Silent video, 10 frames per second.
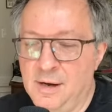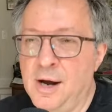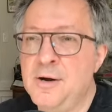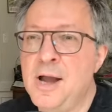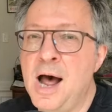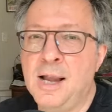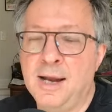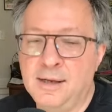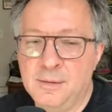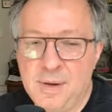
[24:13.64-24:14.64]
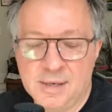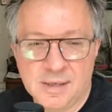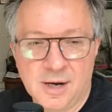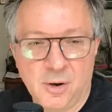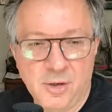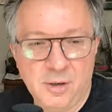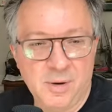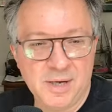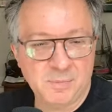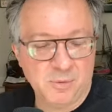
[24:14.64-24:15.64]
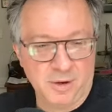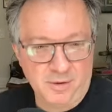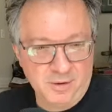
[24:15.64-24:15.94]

are not like the Mexico-US border.